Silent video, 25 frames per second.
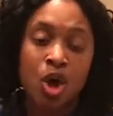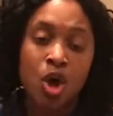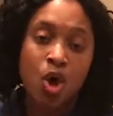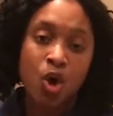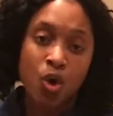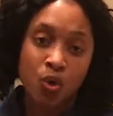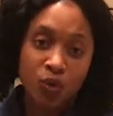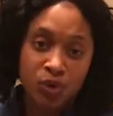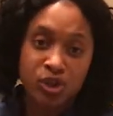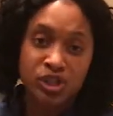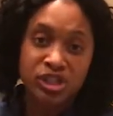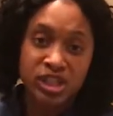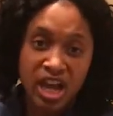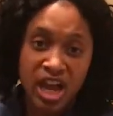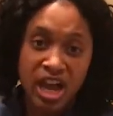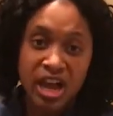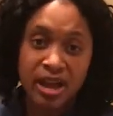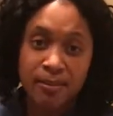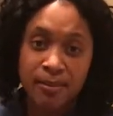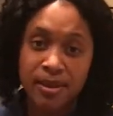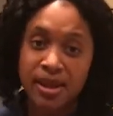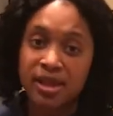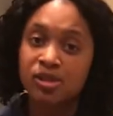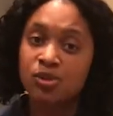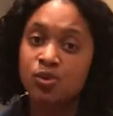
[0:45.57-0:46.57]
Over
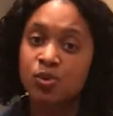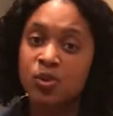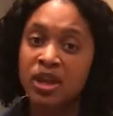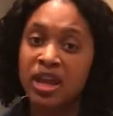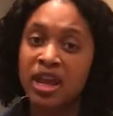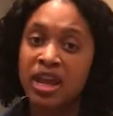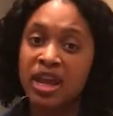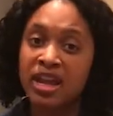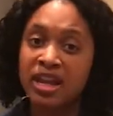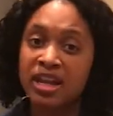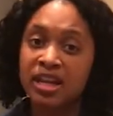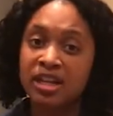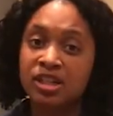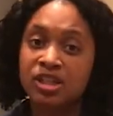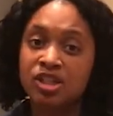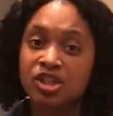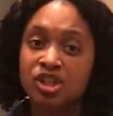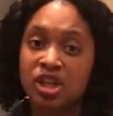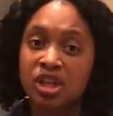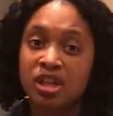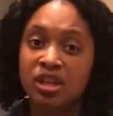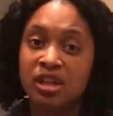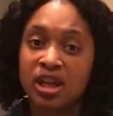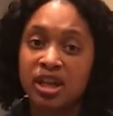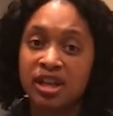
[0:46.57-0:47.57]
time, as we age,
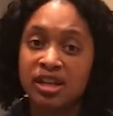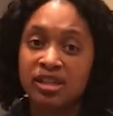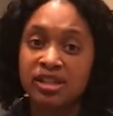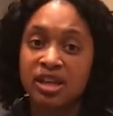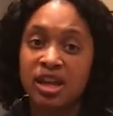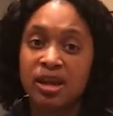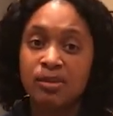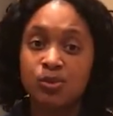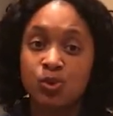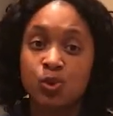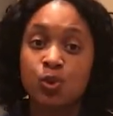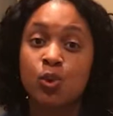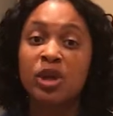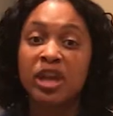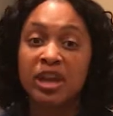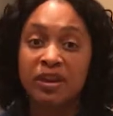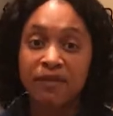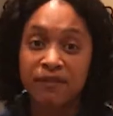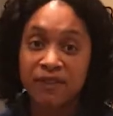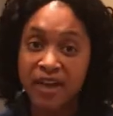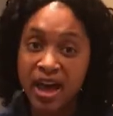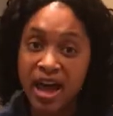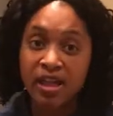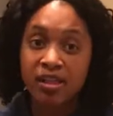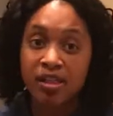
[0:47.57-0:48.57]
a lot of times we'll
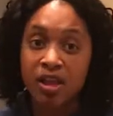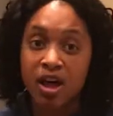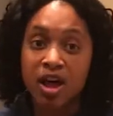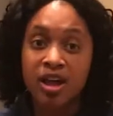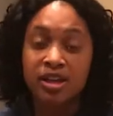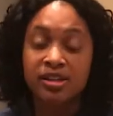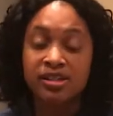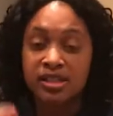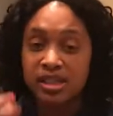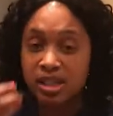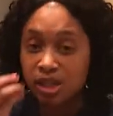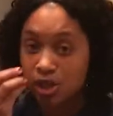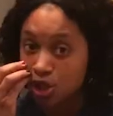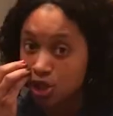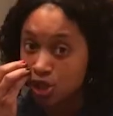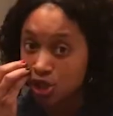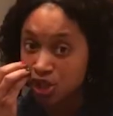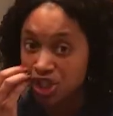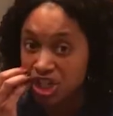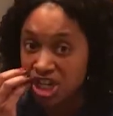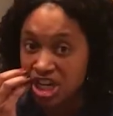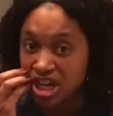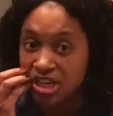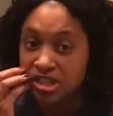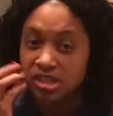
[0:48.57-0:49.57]
get fat loss in our
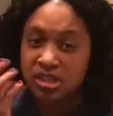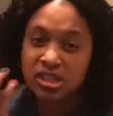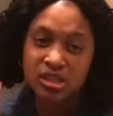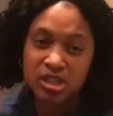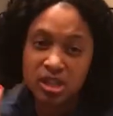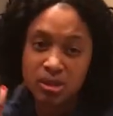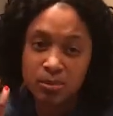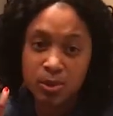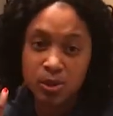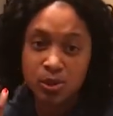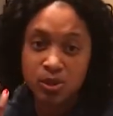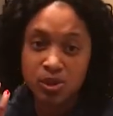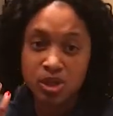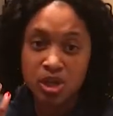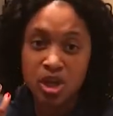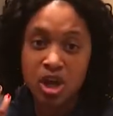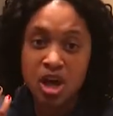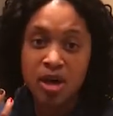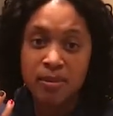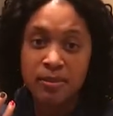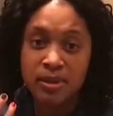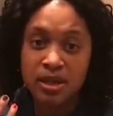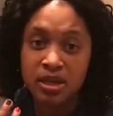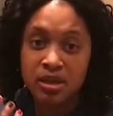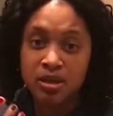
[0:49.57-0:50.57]
cheeks is the most
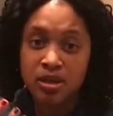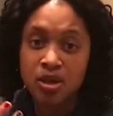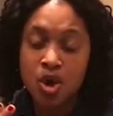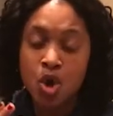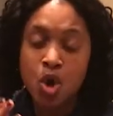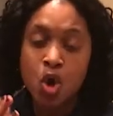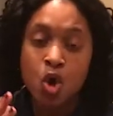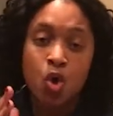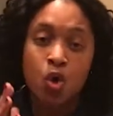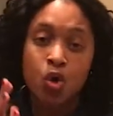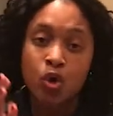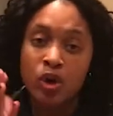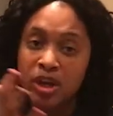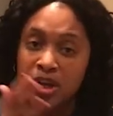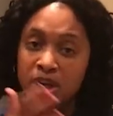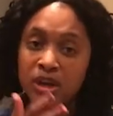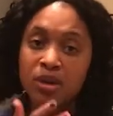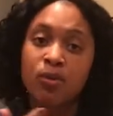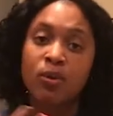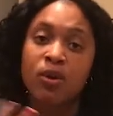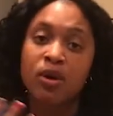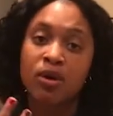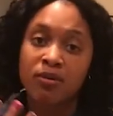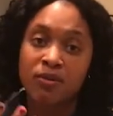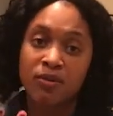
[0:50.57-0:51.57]
common, or
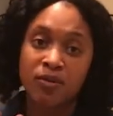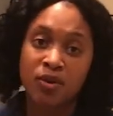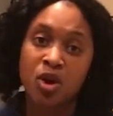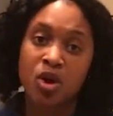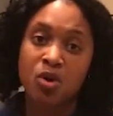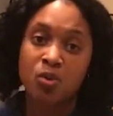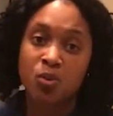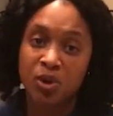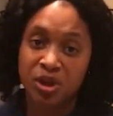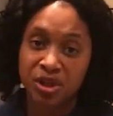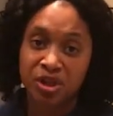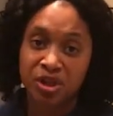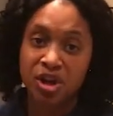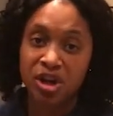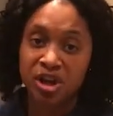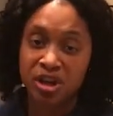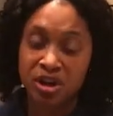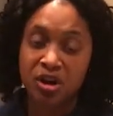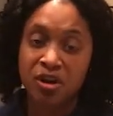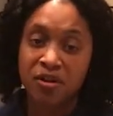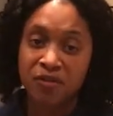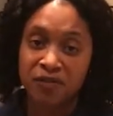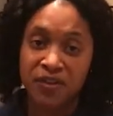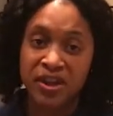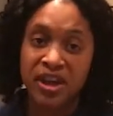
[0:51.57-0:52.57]
anywhere in
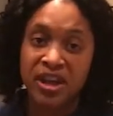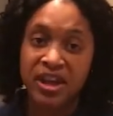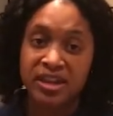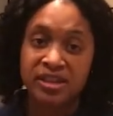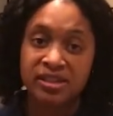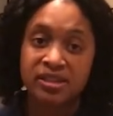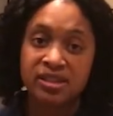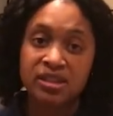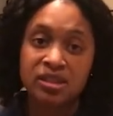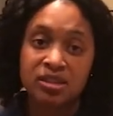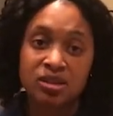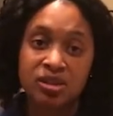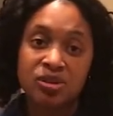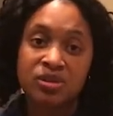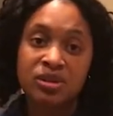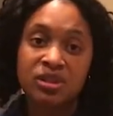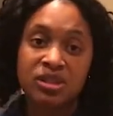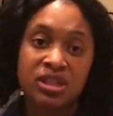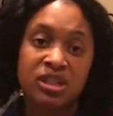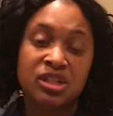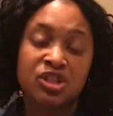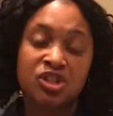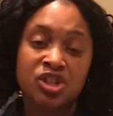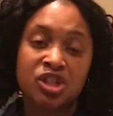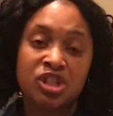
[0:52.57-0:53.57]
our face. And so
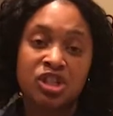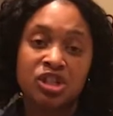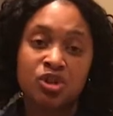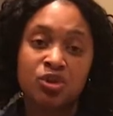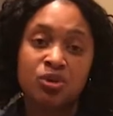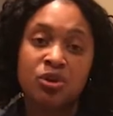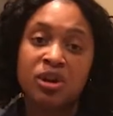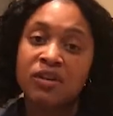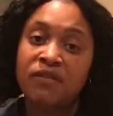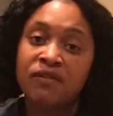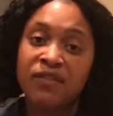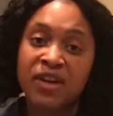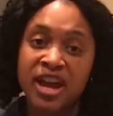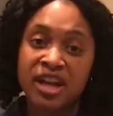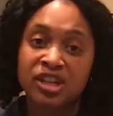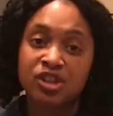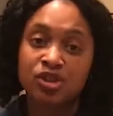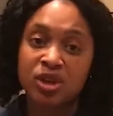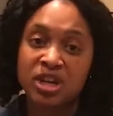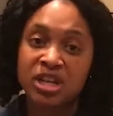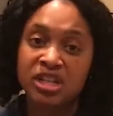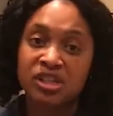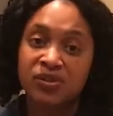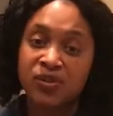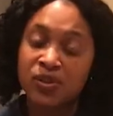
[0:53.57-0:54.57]
essentially doing a fat
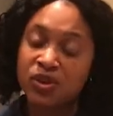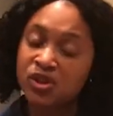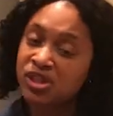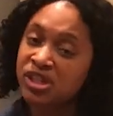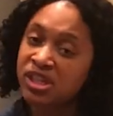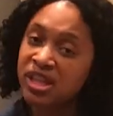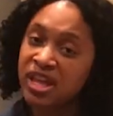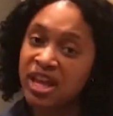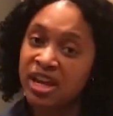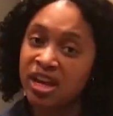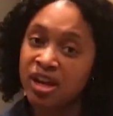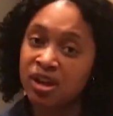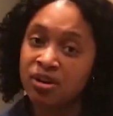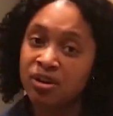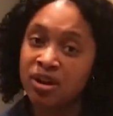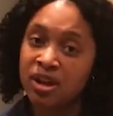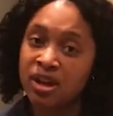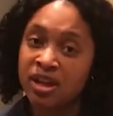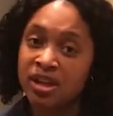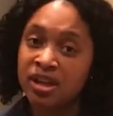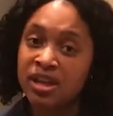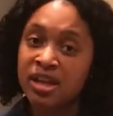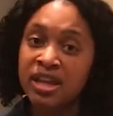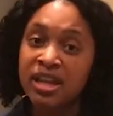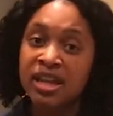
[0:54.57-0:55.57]
transfer to that
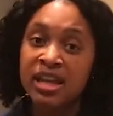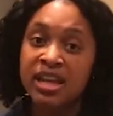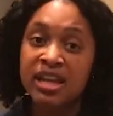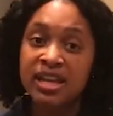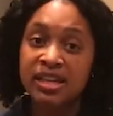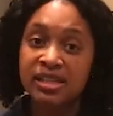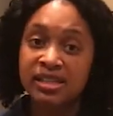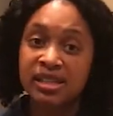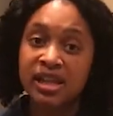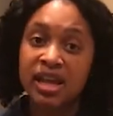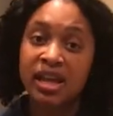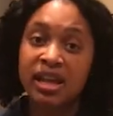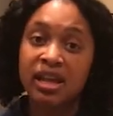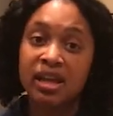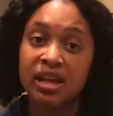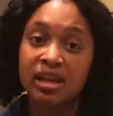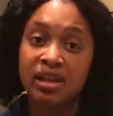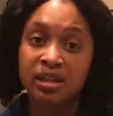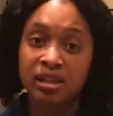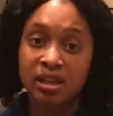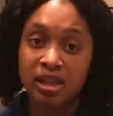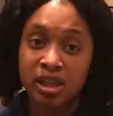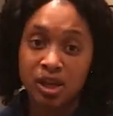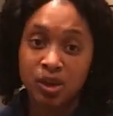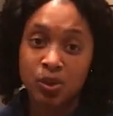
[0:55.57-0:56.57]
area is like
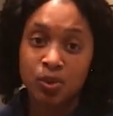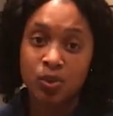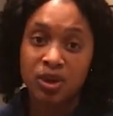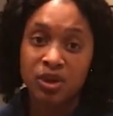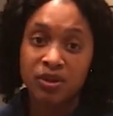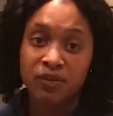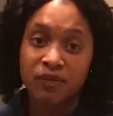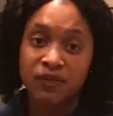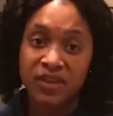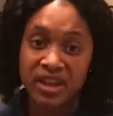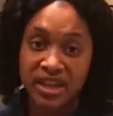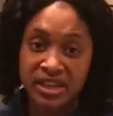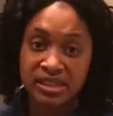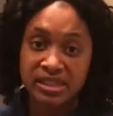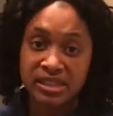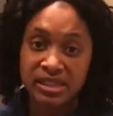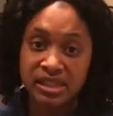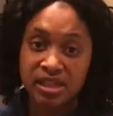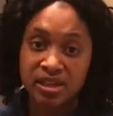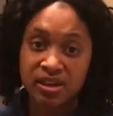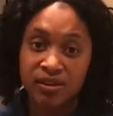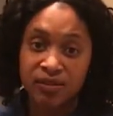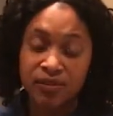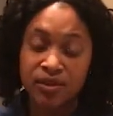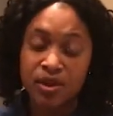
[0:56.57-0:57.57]
a liquid
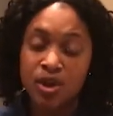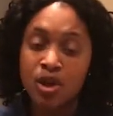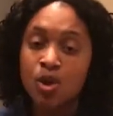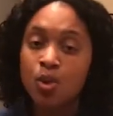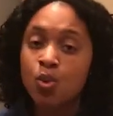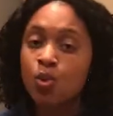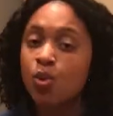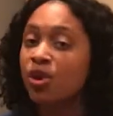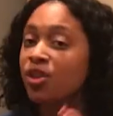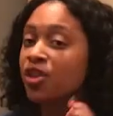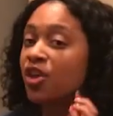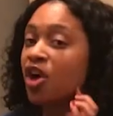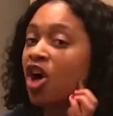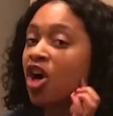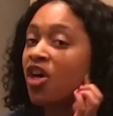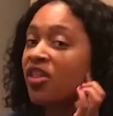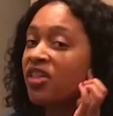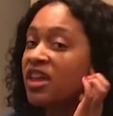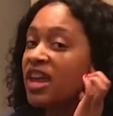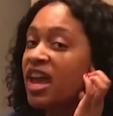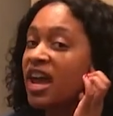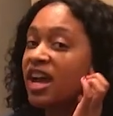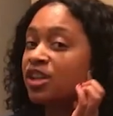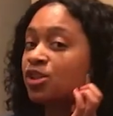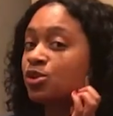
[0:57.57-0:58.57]
facelift with all
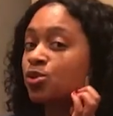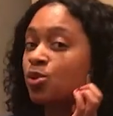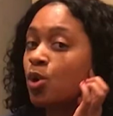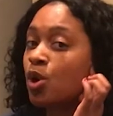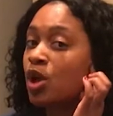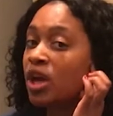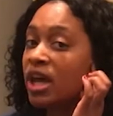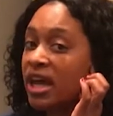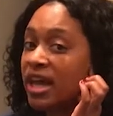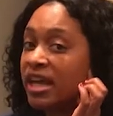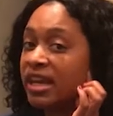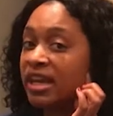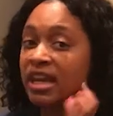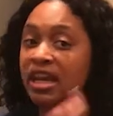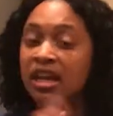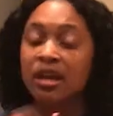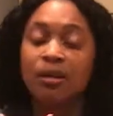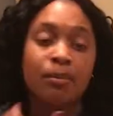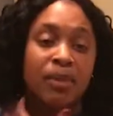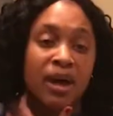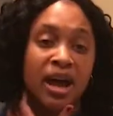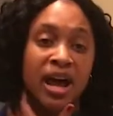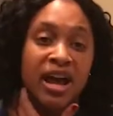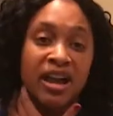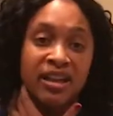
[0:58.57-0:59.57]
the actual cutting
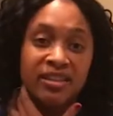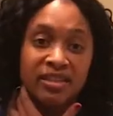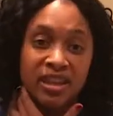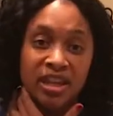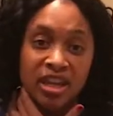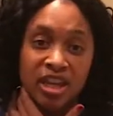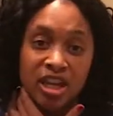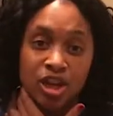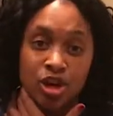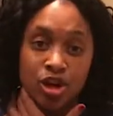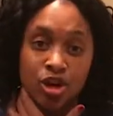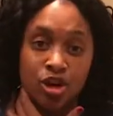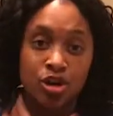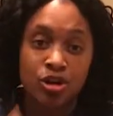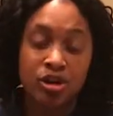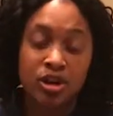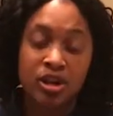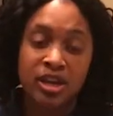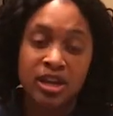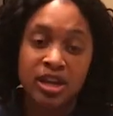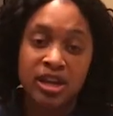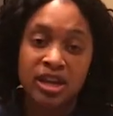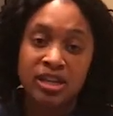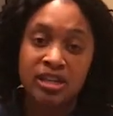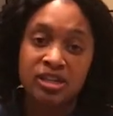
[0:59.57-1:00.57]
behind the ear.
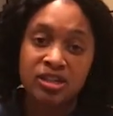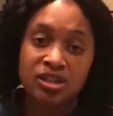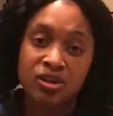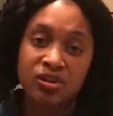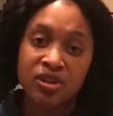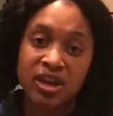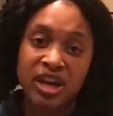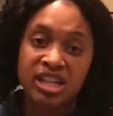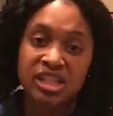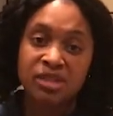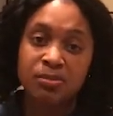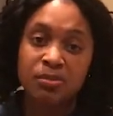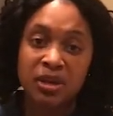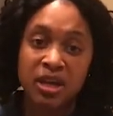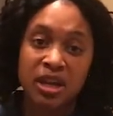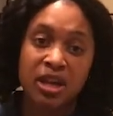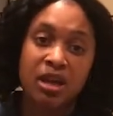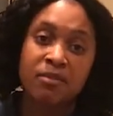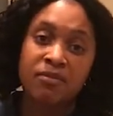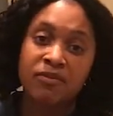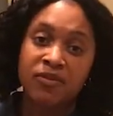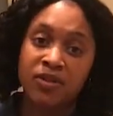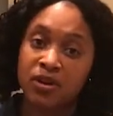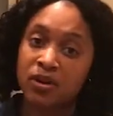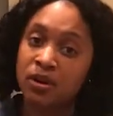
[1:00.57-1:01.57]
And so that's
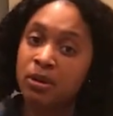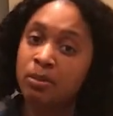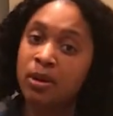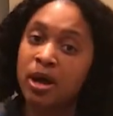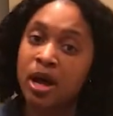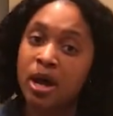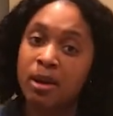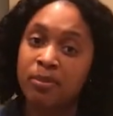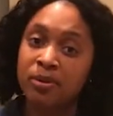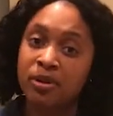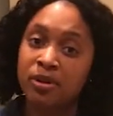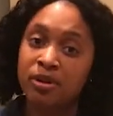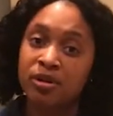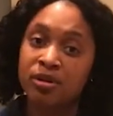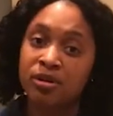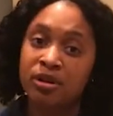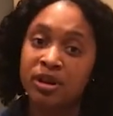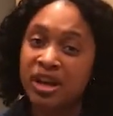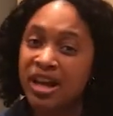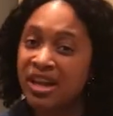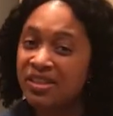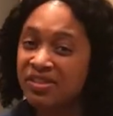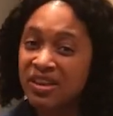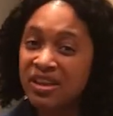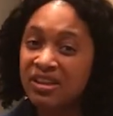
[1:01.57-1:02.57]
become very popular,
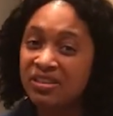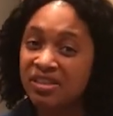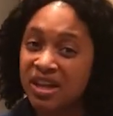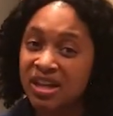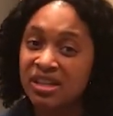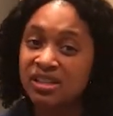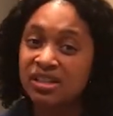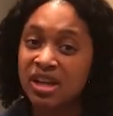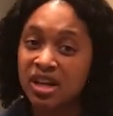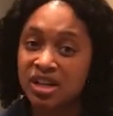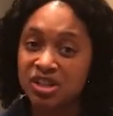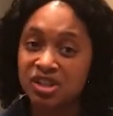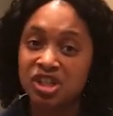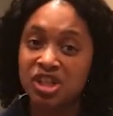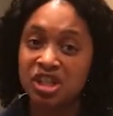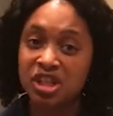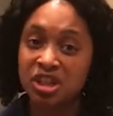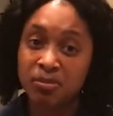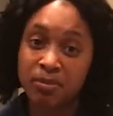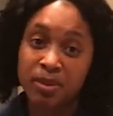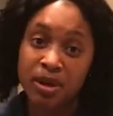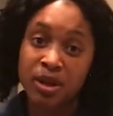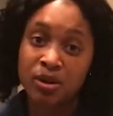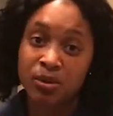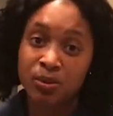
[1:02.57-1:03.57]
and I think that's actually
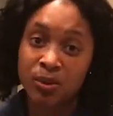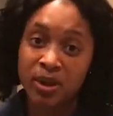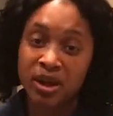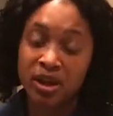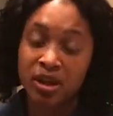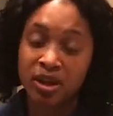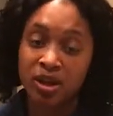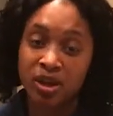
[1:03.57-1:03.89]
the better way to